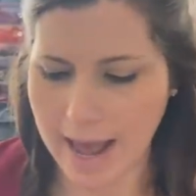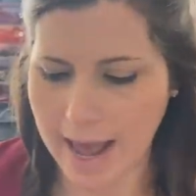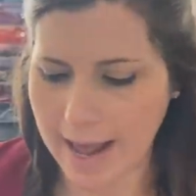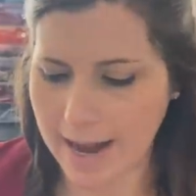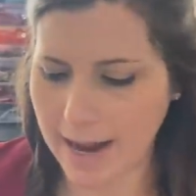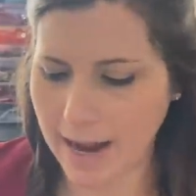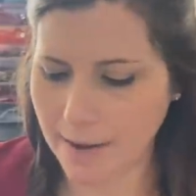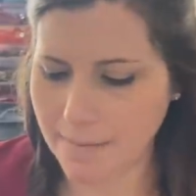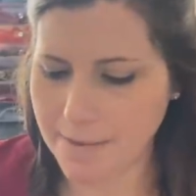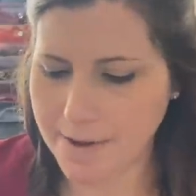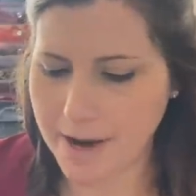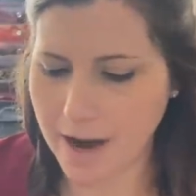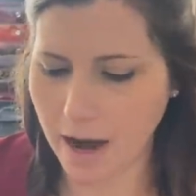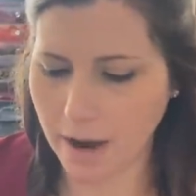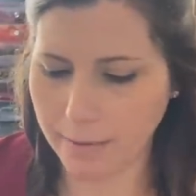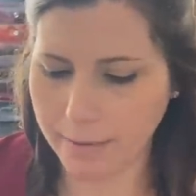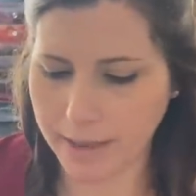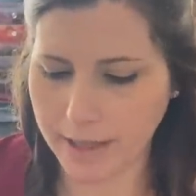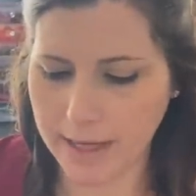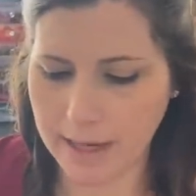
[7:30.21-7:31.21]
And I'm
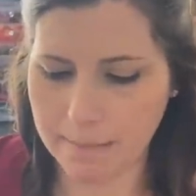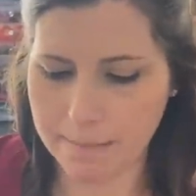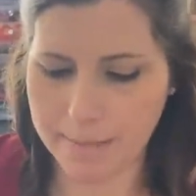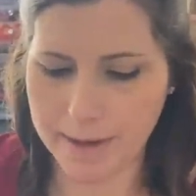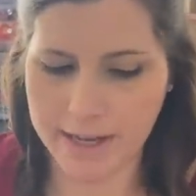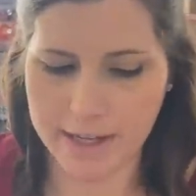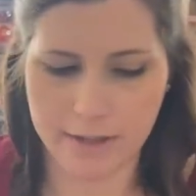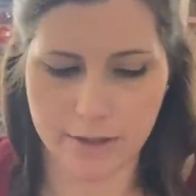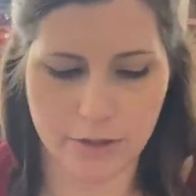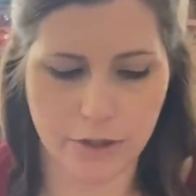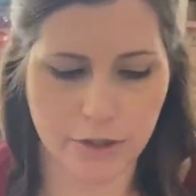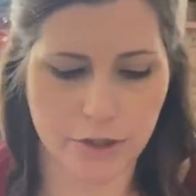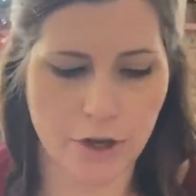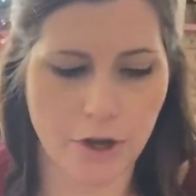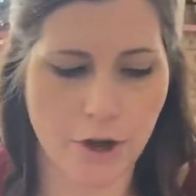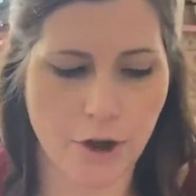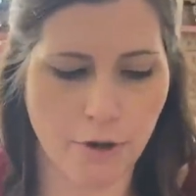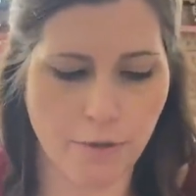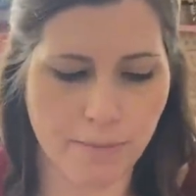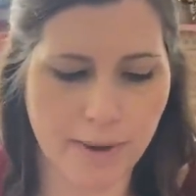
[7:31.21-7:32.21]
not really a big
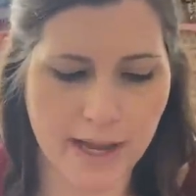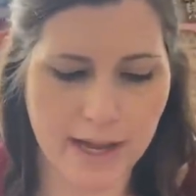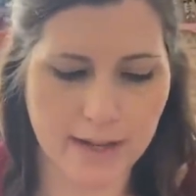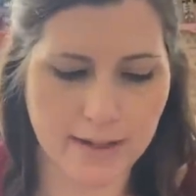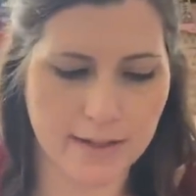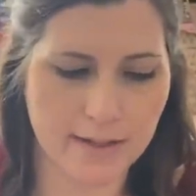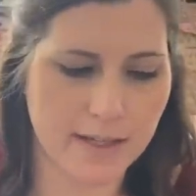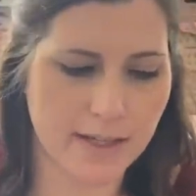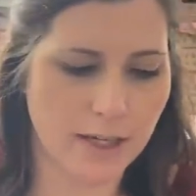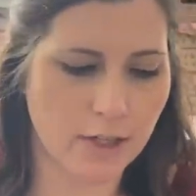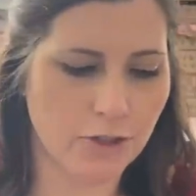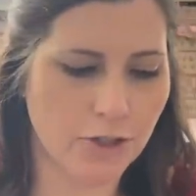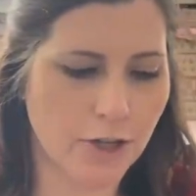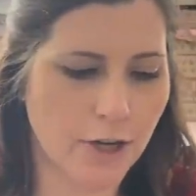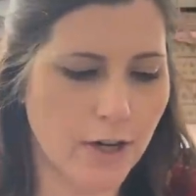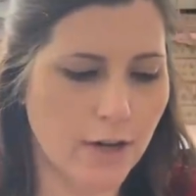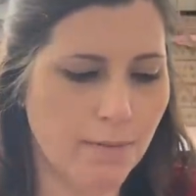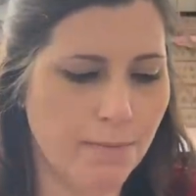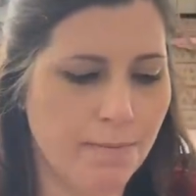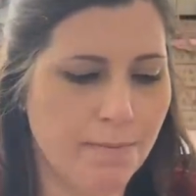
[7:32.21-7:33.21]
snowman
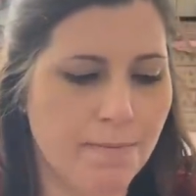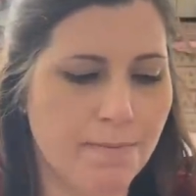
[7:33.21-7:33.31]
stitcher,